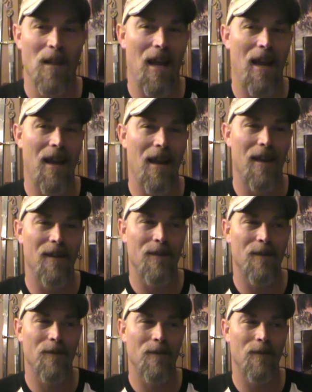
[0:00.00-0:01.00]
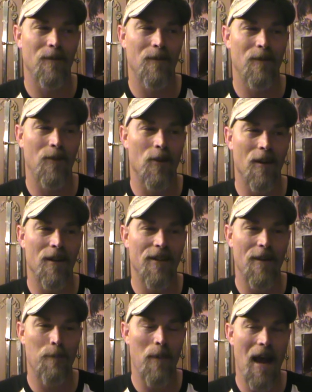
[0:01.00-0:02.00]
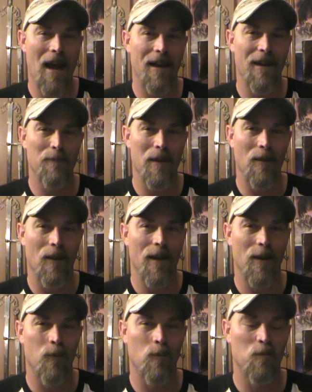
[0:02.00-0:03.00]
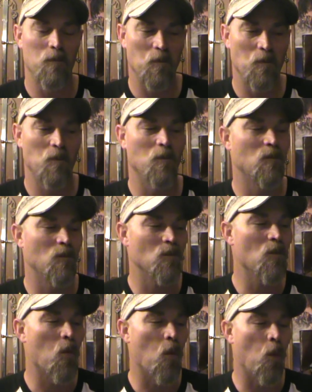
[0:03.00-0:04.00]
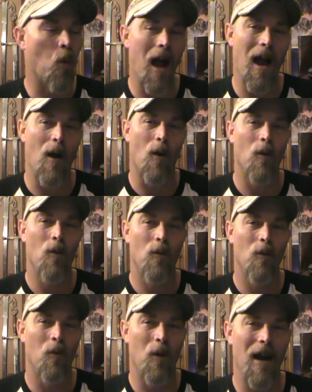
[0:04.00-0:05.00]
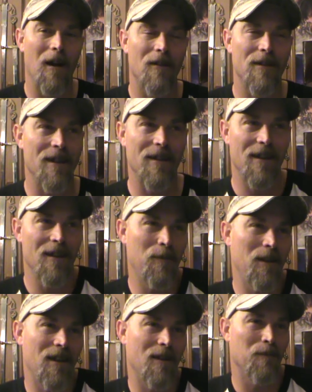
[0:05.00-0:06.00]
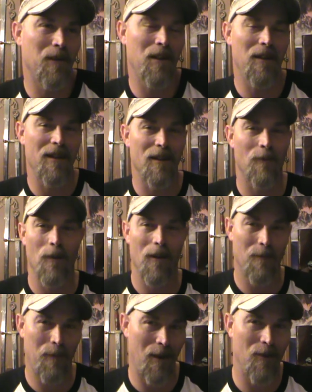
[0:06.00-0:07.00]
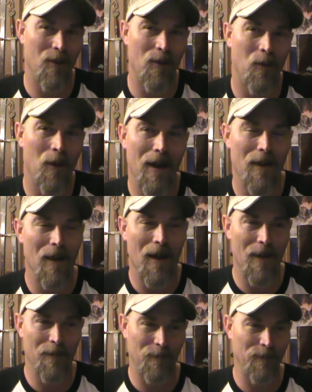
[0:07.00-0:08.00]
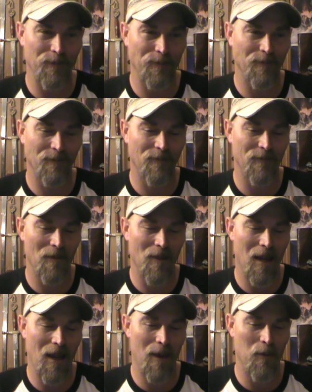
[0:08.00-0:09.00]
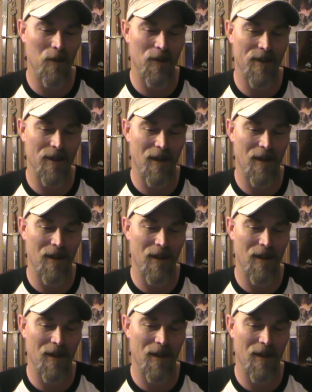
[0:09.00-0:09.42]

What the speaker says: And you're going to sit back and be like, wow, because it's going to be completely different compared to the way that it was,